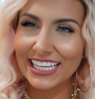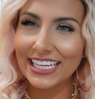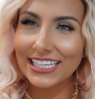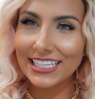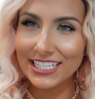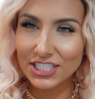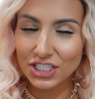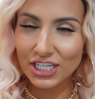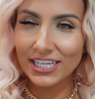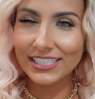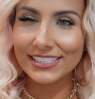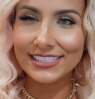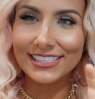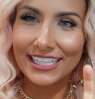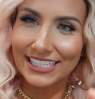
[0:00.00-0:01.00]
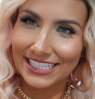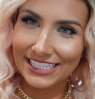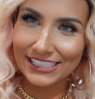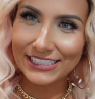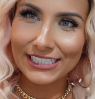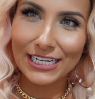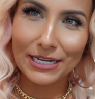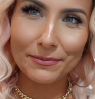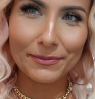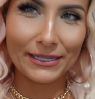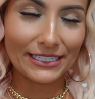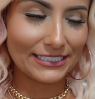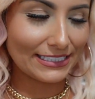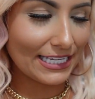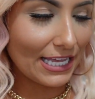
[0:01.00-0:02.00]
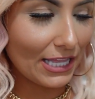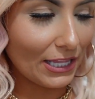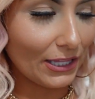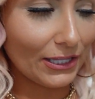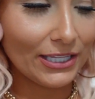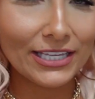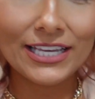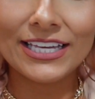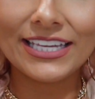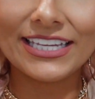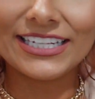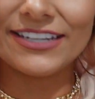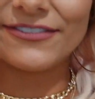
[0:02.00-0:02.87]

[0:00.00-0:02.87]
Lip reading: of getting itchy because it's like healing up. I can tell it